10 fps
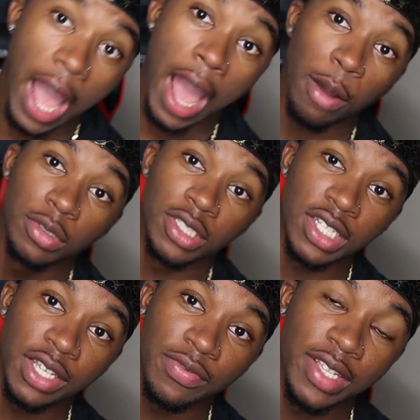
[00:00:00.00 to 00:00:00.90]
I was
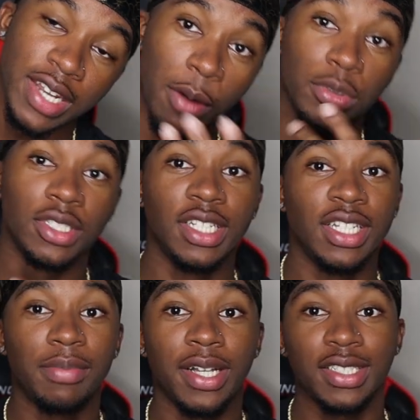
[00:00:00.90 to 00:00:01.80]
leaving. I was
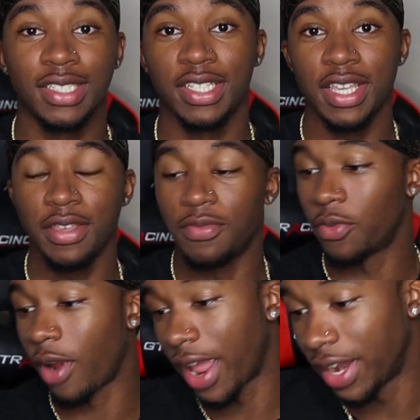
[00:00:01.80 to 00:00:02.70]
literally about to leave,
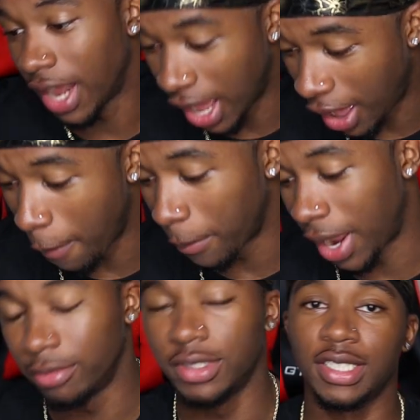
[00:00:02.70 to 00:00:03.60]
right? Um,
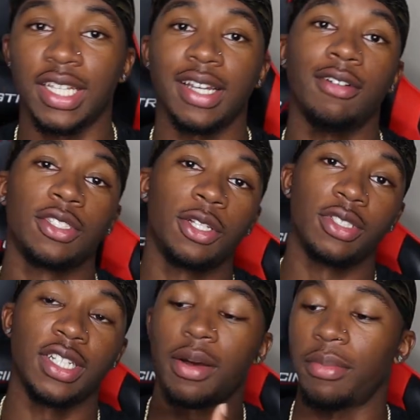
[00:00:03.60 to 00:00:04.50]
I was just like, I was
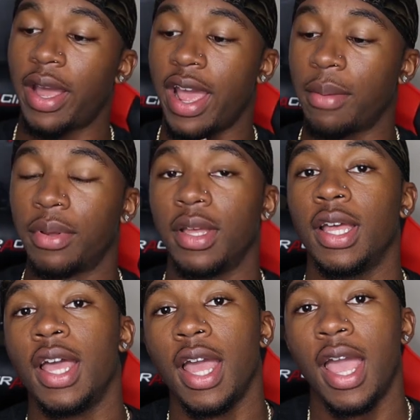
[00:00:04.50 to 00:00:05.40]
closing out my app.
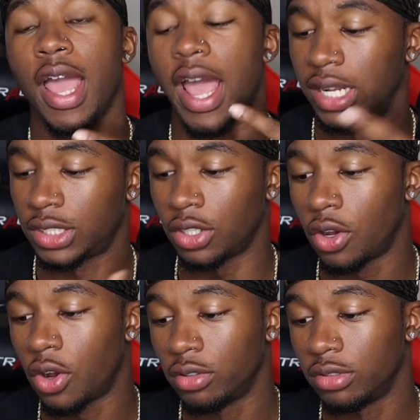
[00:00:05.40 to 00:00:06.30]
I
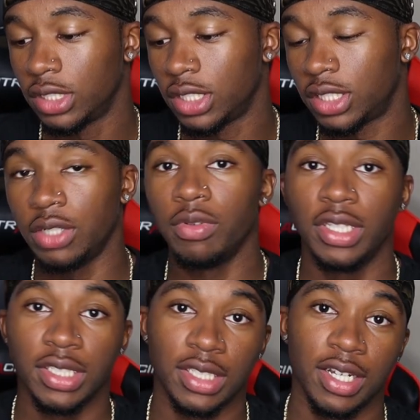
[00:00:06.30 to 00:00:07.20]
saw she
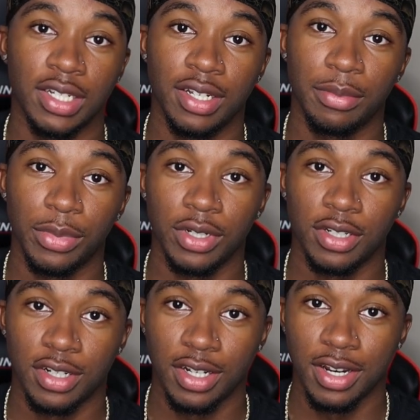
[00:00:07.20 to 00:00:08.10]
really set my number.